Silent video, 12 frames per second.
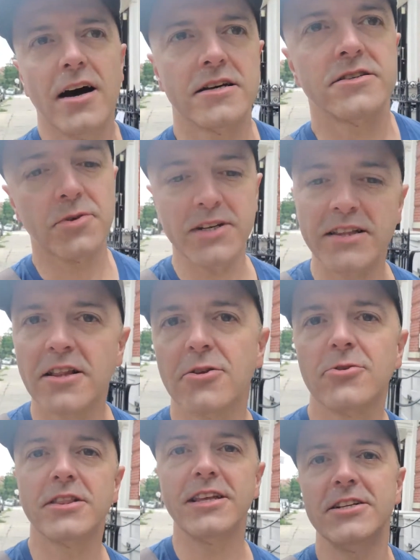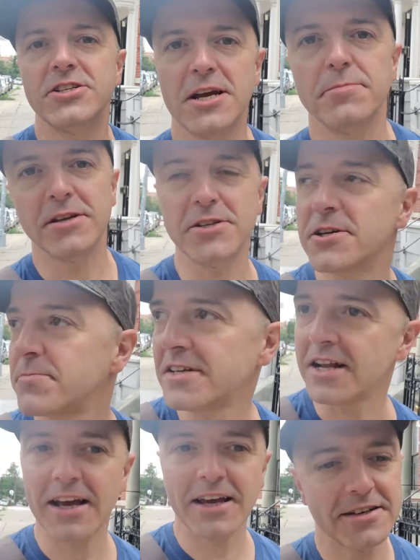So I did the Learned League Championship
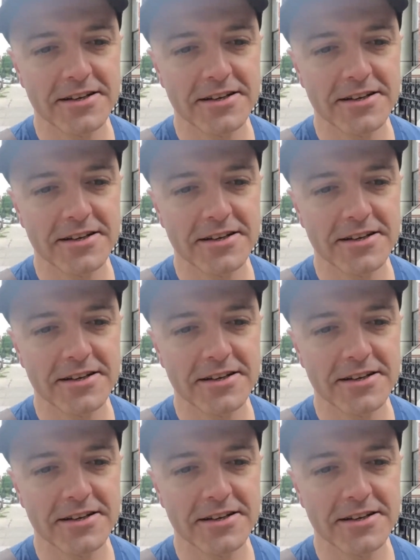today.